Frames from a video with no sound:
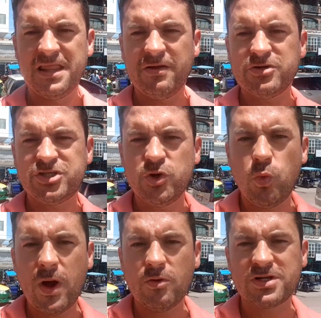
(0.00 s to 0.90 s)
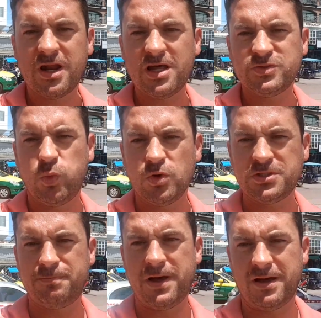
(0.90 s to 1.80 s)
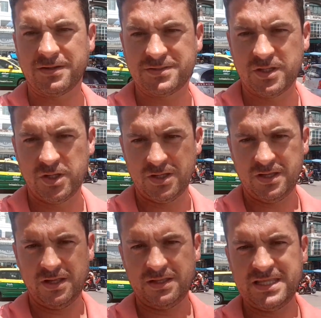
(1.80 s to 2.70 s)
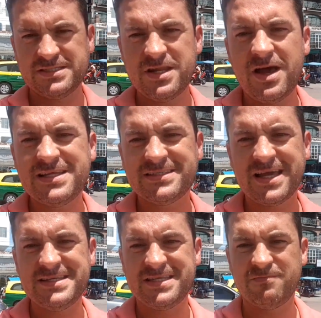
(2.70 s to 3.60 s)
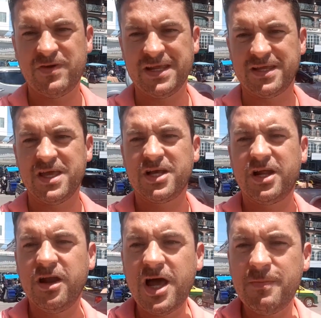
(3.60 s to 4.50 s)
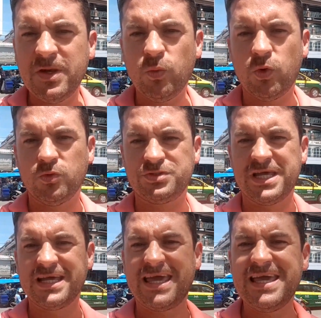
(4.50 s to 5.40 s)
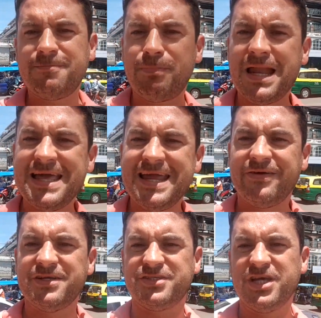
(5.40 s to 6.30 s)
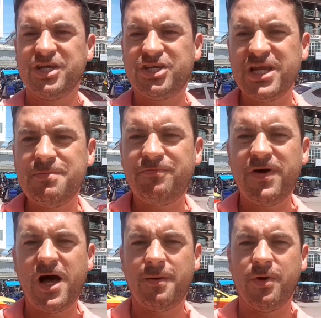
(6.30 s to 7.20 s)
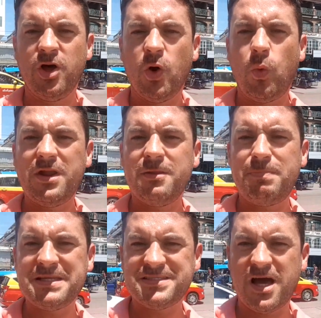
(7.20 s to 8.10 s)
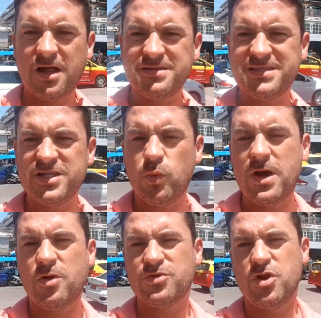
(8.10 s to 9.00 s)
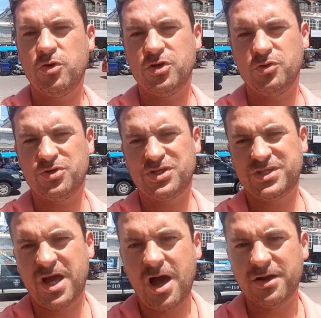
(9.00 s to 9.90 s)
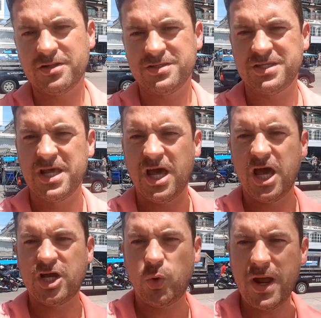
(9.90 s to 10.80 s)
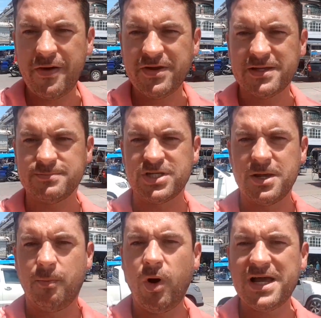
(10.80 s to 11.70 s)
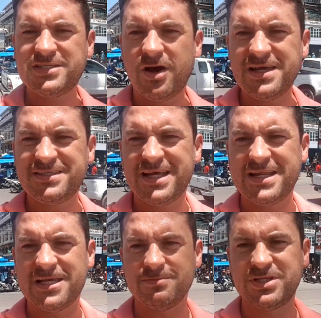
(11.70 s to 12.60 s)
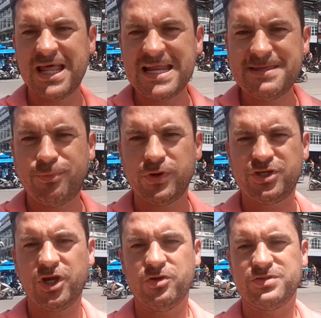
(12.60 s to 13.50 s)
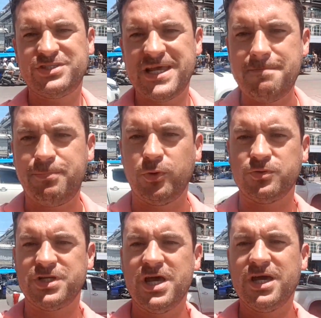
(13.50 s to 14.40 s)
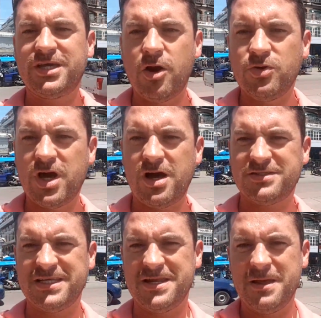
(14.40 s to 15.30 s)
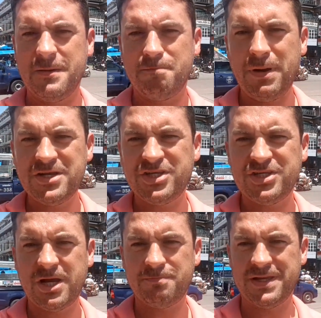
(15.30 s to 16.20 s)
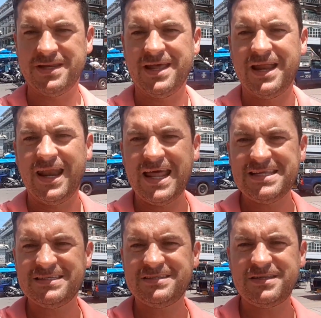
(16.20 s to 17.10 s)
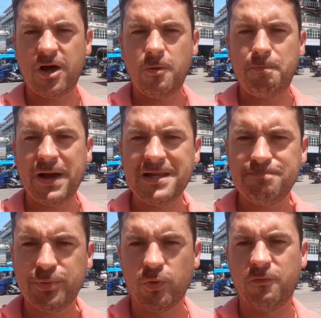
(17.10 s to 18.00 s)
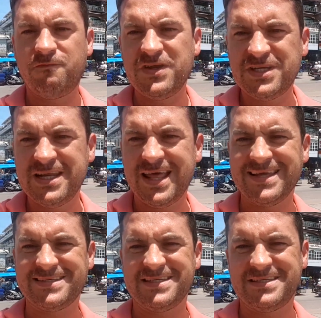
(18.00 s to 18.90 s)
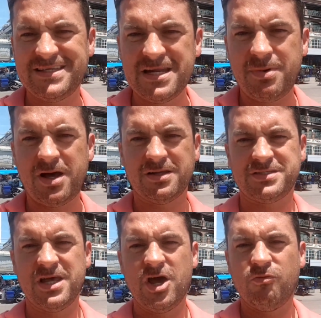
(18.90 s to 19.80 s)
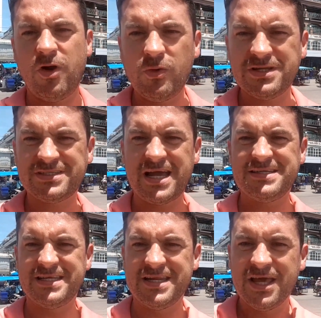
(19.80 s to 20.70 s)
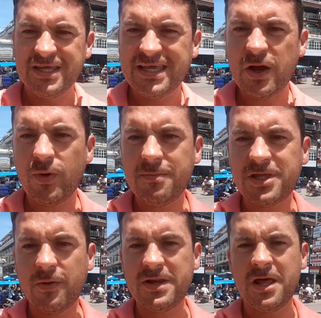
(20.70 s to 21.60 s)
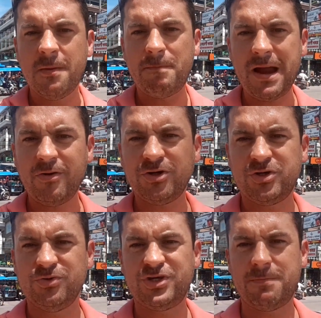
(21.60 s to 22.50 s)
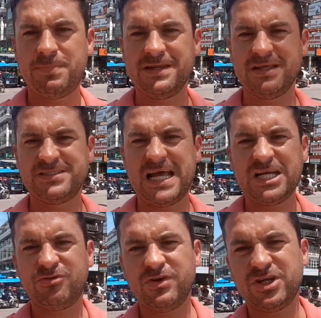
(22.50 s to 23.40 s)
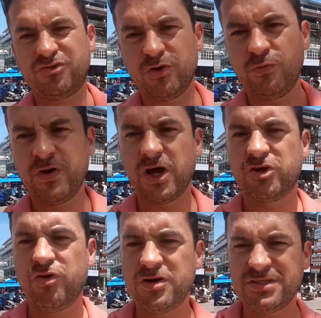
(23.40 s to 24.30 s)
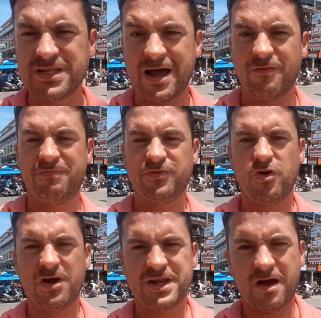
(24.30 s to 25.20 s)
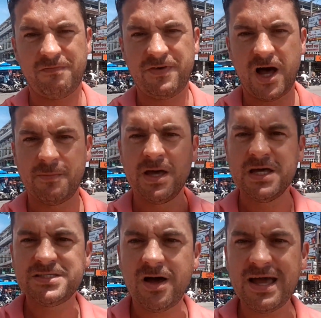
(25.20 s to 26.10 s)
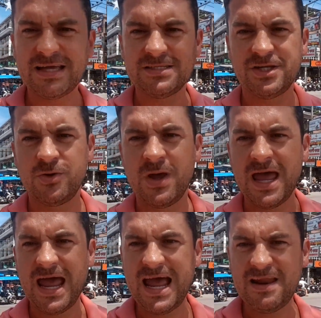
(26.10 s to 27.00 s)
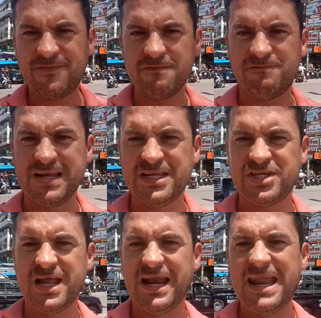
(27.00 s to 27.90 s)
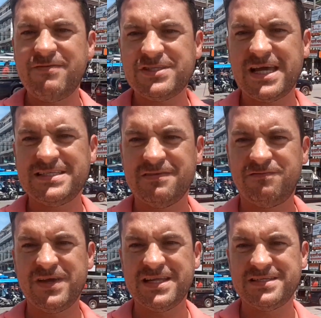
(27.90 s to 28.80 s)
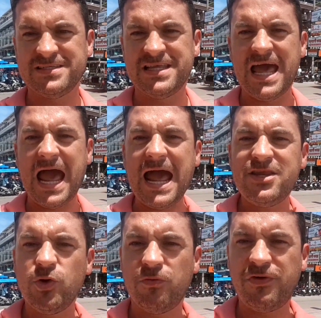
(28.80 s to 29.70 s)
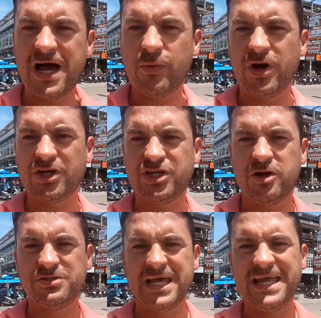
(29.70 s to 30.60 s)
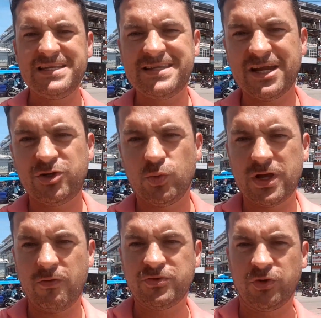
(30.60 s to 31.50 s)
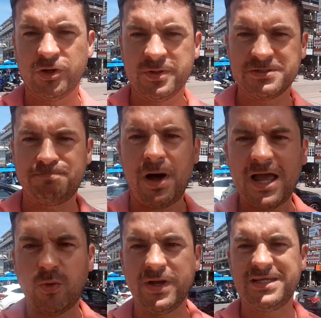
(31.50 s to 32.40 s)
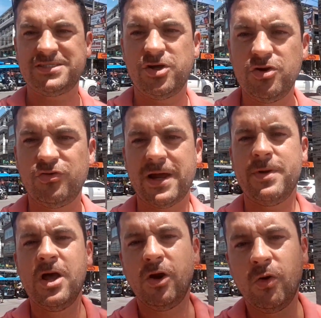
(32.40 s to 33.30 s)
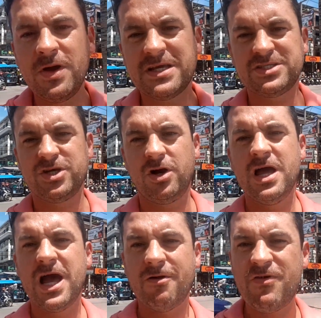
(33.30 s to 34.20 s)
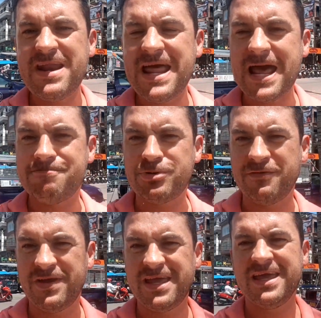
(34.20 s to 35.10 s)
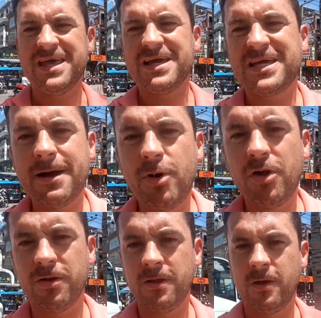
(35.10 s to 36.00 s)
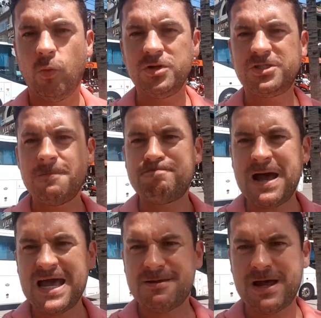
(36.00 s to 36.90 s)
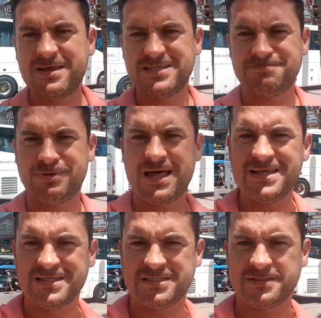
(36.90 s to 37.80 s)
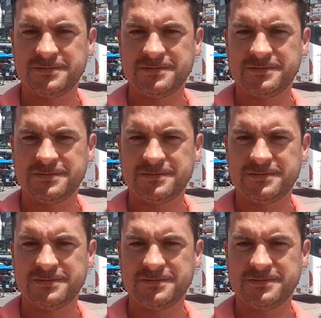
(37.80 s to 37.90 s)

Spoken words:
There are 2 world-class water parks. There's an ice skating rink, climbing walls, kick play areas, sheep farm, one of the best gardens in the world, Nong Nooch Gardens, aquariums, Muay Thai stadiums, ladyboy shows, temples, go-karting, bungee jumping, laser-style paintball, fishing lakes, cinemas, roller skating. You get where I'm going? Parachute jumping, the Sanctuary of Truth, a crocodile farm, tiger zoo, elephant village, levitating theatres, annual fireworks shows, international golf tournaments, bike week, Songkran, Loy Krathong. I'm running out of breath here. Come on, what's so bad about this place?